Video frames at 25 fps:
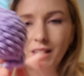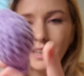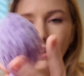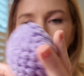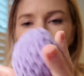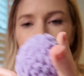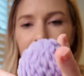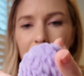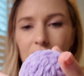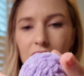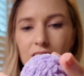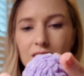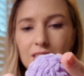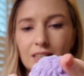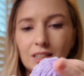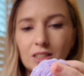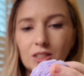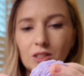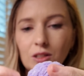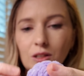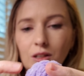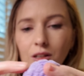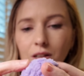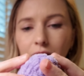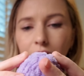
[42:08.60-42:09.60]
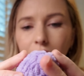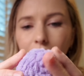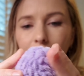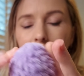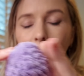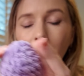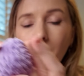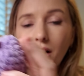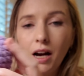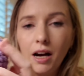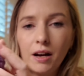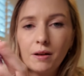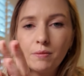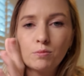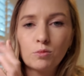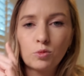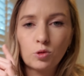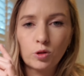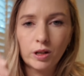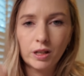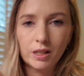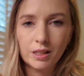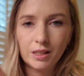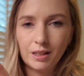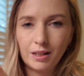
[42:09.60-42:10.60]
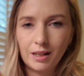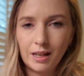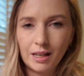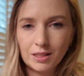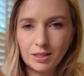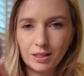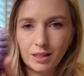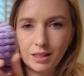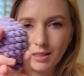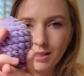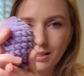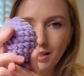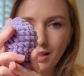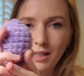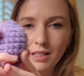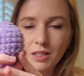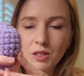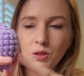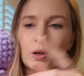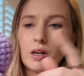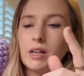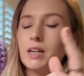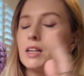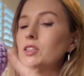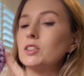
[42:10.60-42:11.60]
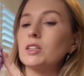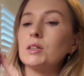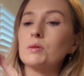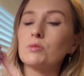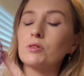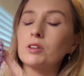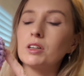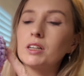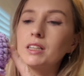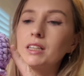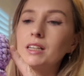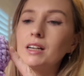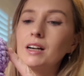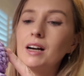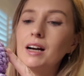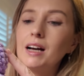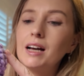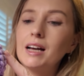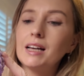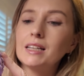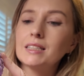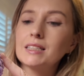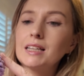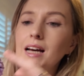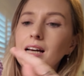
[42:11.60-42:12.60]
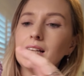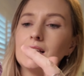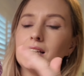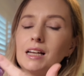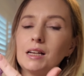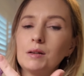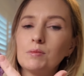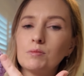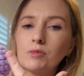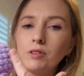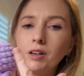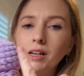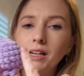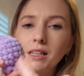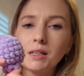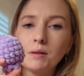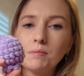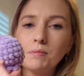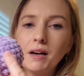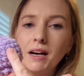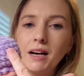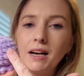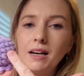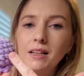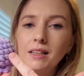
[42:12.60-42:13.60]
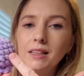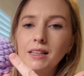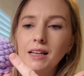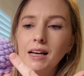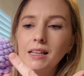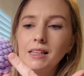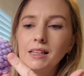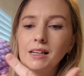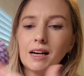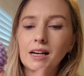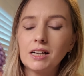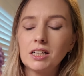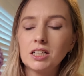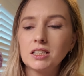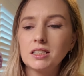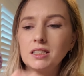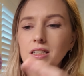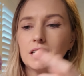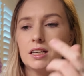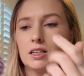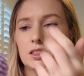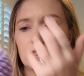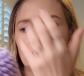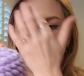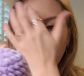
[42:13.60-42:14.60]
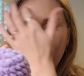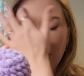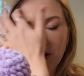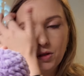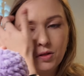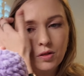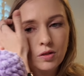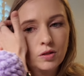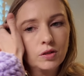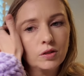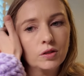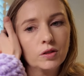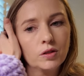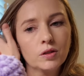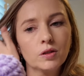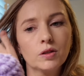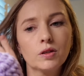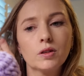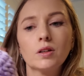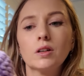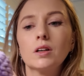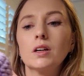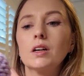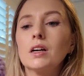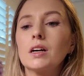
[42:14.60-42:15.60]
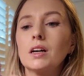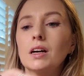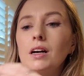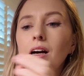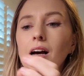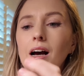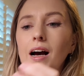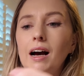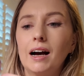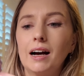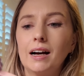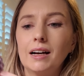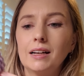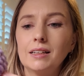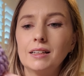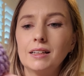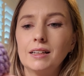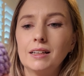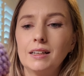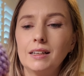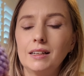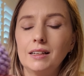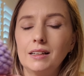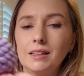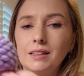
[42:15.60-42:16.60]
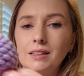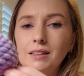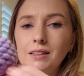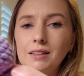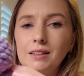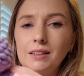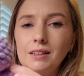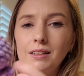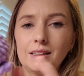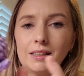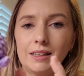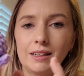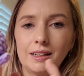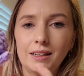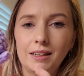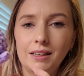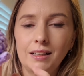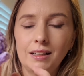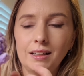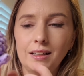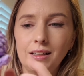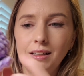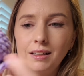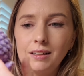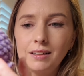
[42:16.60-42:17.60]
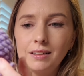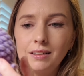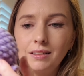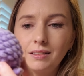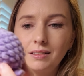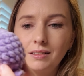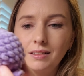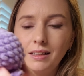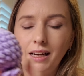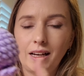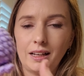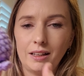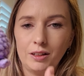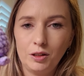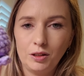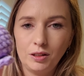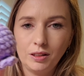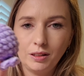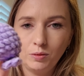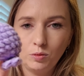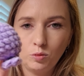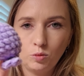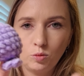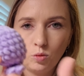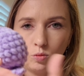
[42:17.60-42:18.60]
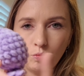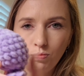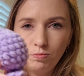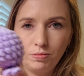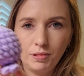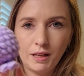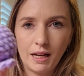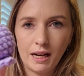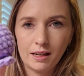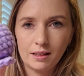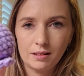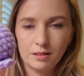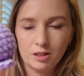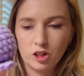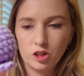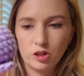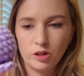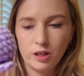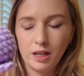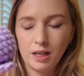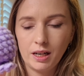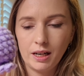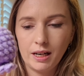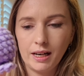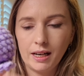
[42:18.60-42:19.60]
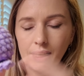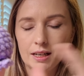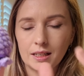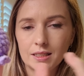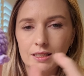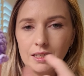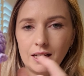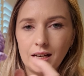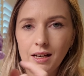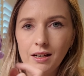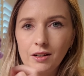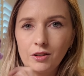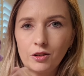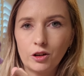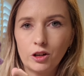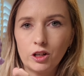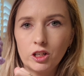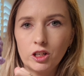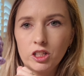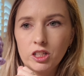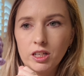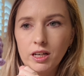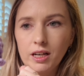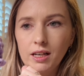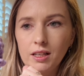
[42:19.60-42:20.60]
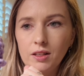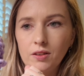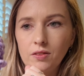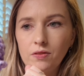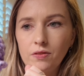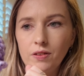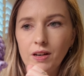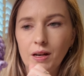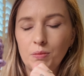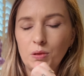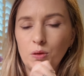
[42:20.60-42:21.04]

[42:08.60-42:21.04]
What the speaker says: I just need to, I embroidered the eyes on these guys, so I need to embroider the eyes and then embroider the mouth, and then I just need to add in the like little black string legs and crochet the feet.